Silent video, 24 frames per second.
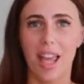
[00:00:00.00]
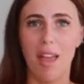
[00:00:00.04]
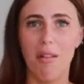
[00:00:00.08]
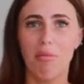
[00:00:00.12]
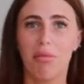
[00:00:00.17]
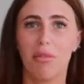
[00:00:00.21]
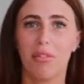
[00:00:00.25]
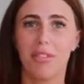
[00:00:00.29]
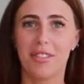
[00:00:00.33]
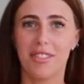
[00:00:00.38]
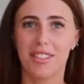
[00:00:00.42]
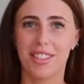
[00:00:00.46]
nip,
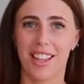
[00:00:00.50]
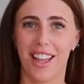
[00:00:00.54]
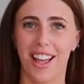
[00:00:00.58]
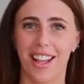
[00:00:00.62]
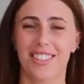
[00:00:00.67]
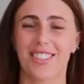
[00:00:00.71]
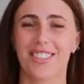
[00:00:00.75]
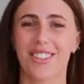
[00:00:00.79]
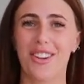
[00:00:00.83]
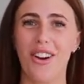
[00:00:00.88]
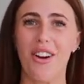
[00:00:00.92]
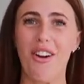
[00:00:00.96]
so
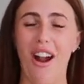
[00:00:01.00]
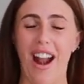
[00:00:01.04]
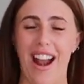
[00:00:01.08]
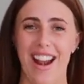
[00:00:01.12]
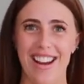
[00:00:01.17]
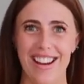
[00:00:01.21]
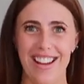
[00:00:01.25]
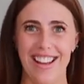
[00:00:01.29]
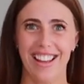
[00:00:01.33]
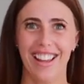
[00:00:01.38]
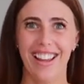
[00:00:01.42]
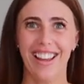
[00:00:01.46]
that's
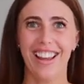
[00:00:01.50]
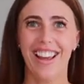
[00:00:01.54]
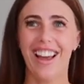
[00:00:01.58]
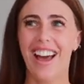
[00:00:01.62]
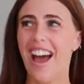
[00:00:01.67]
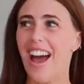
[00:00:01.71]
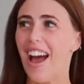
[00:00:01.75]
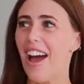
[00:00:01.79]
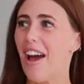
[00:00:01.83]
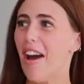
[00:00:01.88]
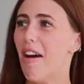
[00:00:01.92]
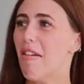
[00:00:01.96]
great.
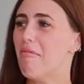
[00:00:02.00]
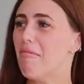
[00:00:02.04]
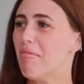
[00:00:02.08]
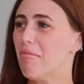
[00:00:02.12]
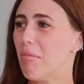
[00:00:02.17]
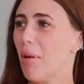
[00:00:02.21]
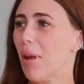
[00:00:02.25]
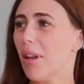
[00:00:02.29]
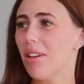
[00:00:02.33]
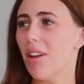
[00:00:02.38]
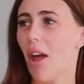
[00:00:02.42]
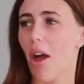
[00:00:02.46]

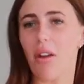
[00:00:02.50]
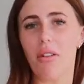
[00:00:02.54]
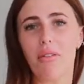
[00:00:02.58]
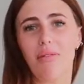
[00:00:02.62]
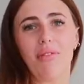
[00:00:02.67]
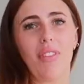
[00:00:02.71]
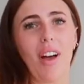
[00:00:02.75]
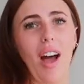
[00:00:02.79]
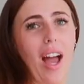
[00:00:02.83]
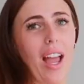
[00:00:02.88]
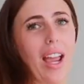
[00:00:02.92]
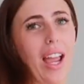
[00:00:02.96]
But no,
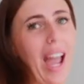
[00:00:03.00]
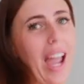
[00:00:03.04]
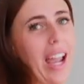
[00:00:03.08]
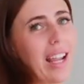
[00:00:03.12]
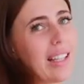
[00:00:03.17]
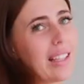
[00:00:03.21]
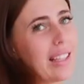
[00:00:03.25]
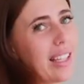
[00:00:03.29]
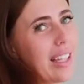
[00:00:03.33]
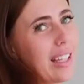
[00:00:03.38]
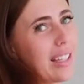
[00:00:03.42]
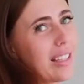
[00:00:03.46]
I
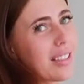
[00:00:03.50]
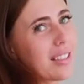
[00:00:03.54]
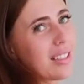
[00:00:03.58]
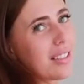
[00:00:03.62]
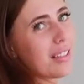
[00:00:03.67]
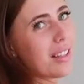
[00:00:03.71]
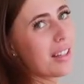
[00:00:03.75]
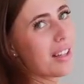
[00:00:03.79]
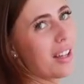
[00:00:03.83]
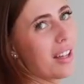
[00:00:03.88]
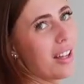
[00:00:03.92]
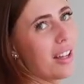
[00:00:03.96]
hate
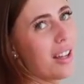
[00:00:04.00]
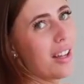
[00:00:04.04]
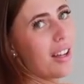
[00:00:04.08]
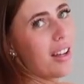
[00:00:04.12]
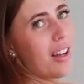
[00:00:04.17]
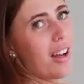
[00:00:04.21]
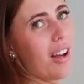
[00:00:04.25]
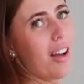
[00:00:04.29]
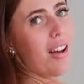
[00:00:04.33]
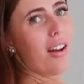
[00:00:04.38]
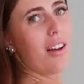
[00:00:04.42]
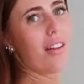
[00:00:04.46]
this.
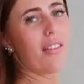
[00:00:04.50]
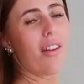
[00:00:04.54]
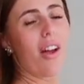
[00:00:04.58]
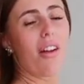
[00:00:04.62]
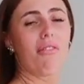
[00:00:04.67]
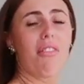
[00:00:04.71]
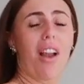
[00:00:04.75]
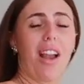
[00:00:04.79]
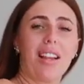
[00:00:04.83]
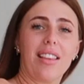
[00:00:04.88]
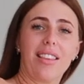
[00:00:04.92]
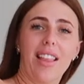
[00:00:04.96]
I
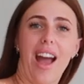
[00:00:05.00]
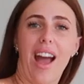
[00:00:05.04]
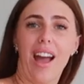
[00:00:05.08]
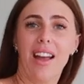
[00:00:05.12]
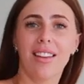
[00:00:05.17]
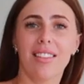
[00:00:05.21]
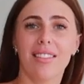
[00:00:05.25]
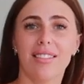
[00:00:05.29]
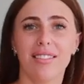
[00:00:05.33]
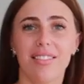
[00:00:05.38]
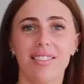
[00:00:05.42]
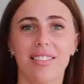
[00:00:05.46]
rate
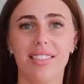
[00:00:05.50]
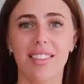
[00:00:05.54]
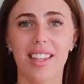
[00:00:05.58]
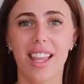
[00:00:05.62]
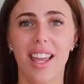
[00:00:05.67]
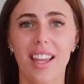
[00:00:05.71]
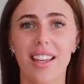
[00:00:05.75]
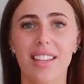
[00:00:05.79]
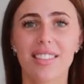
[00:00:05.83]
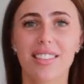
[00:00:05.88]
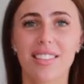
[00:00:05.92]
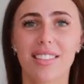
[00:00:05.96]
that,
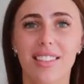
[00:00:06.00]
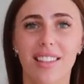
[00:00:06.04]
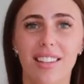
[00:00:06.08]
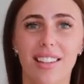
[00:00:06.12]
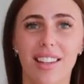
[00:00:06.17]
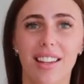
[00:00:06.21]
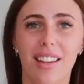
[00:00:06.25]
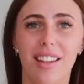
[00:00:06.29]
this,